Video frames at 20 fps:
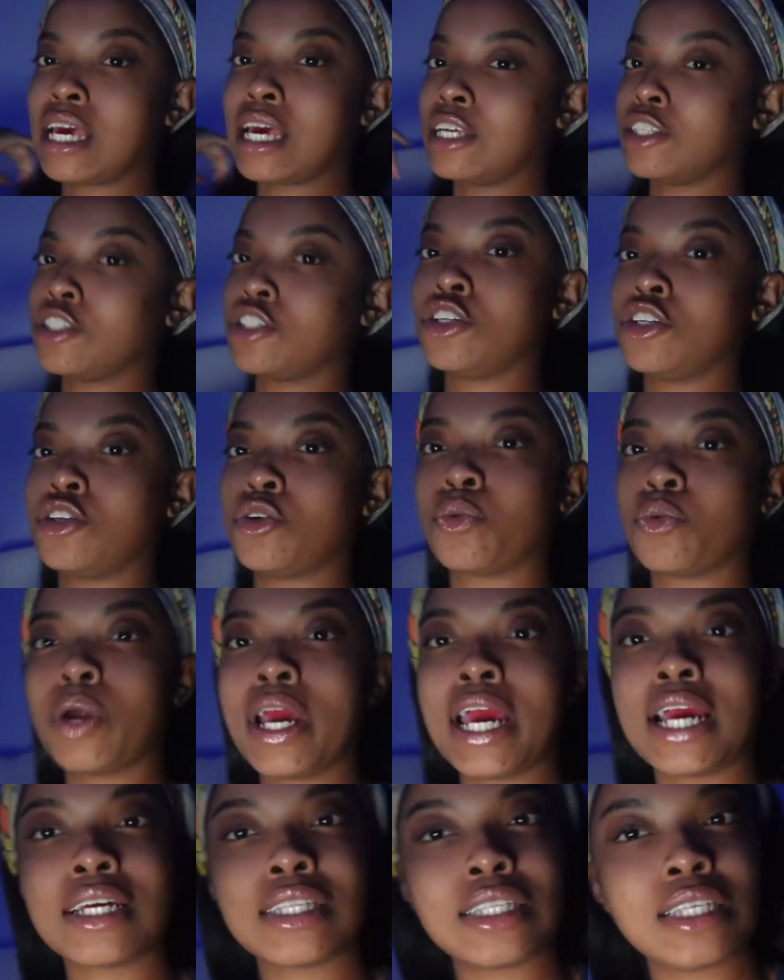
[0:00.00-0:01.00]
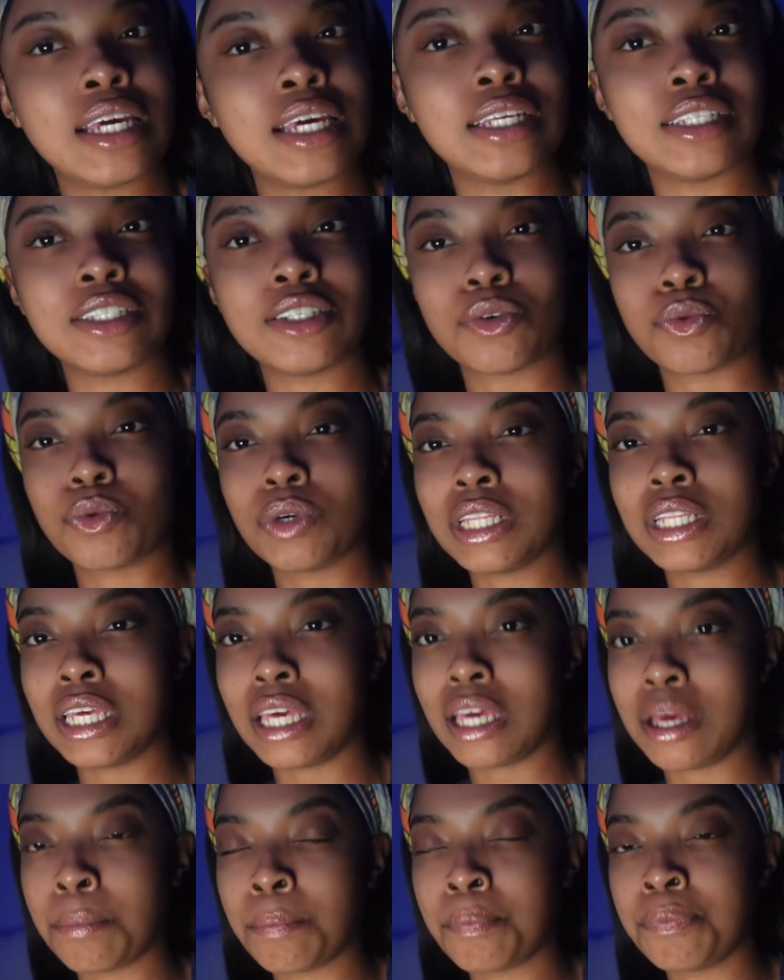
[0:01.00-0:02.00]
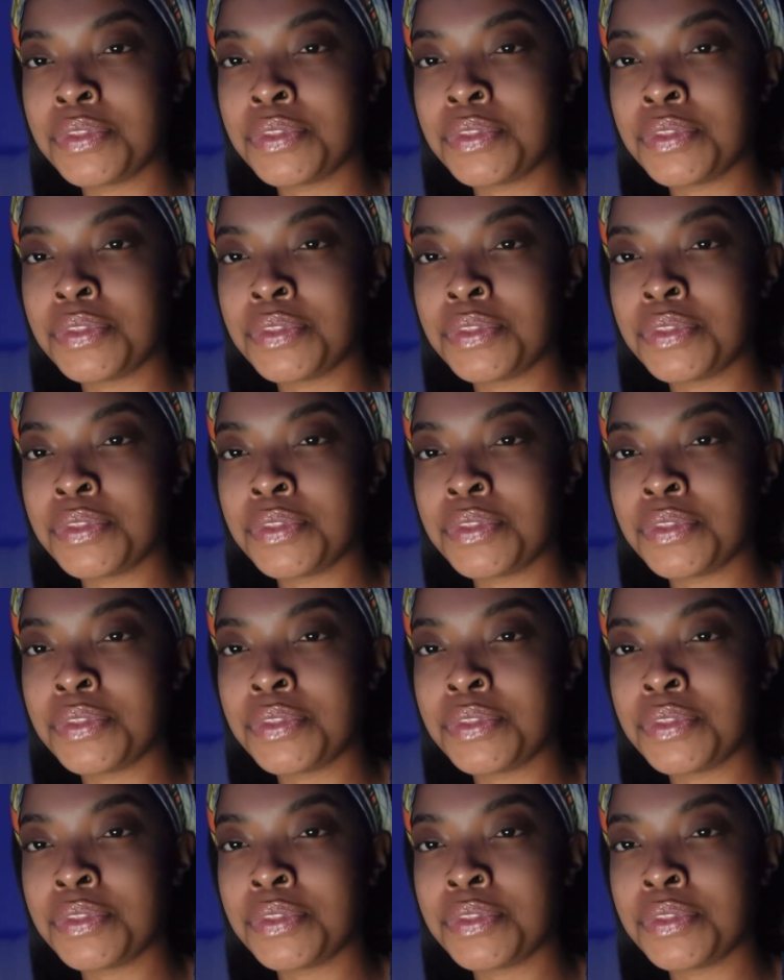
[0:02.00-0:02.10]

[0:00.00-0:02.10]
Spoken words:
and to direct and to really